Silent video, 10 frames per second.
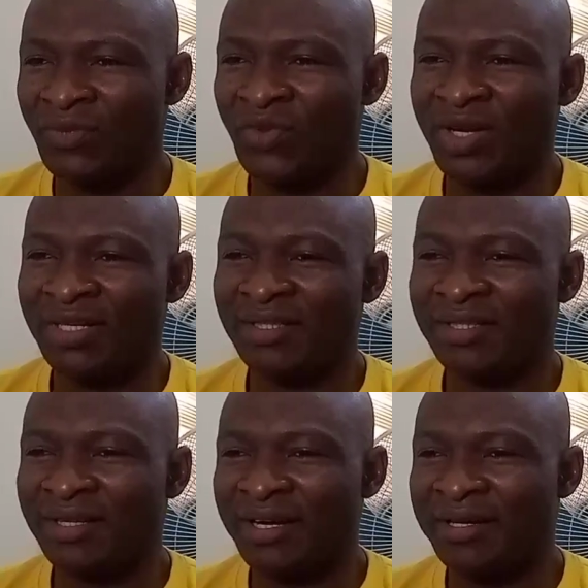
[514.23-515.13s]
You can
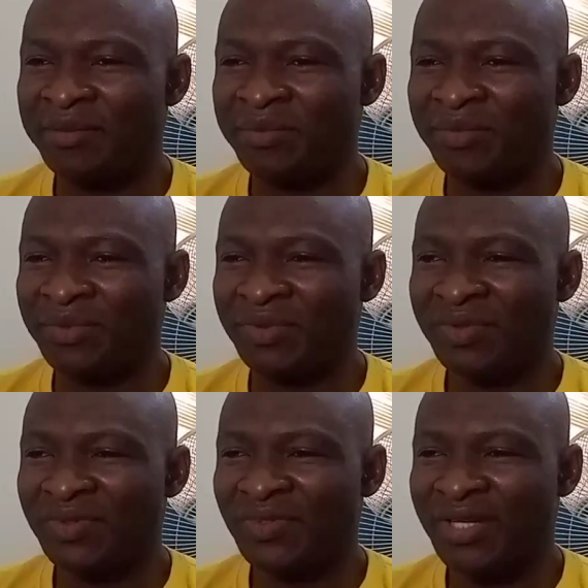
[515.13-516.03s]
describe
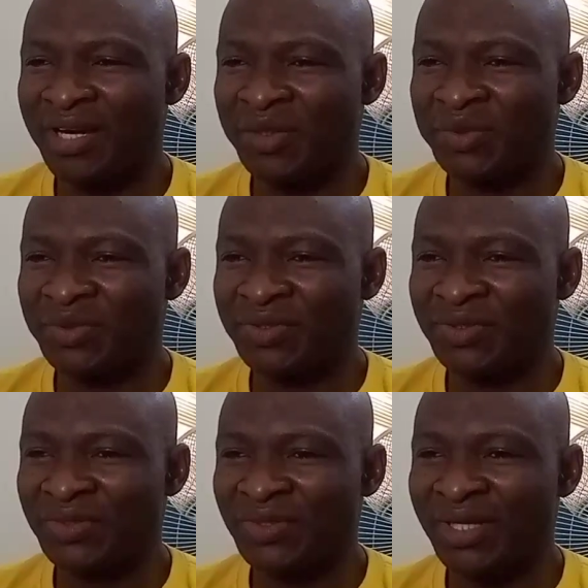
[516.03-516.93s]
sound
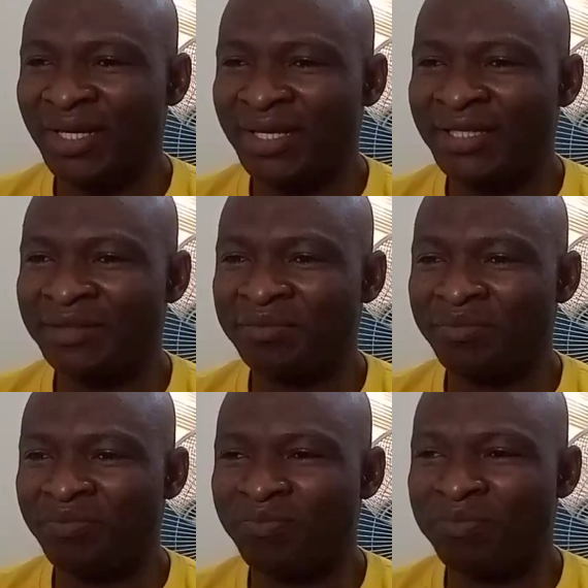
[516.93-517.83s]
in
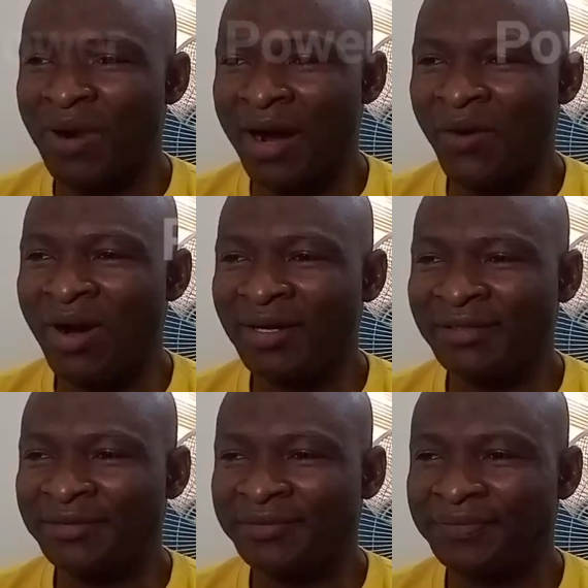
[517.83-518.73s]
power.